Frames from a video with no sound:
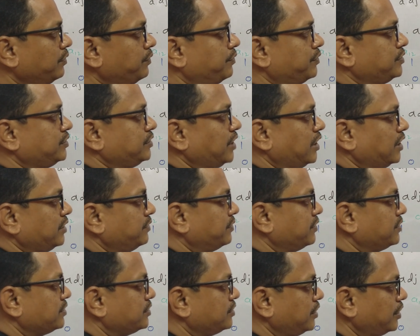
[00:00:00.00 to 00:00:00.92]
Stage
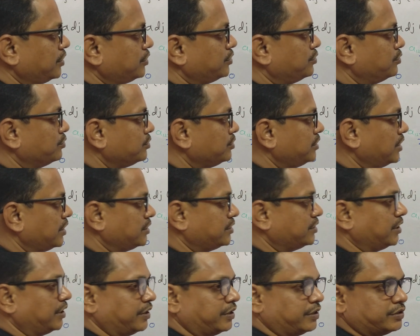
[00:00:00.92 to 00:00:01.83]
1, stage 2,
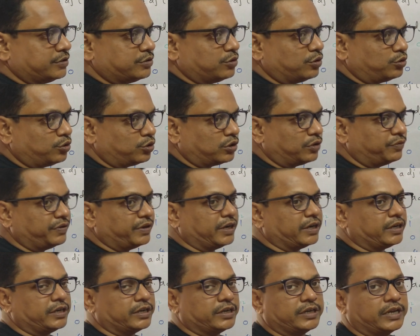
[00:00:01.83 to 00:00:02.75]
stage 3. So total we
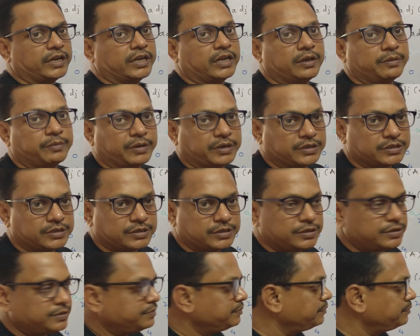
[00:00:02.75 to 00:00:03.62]
get 9 elements.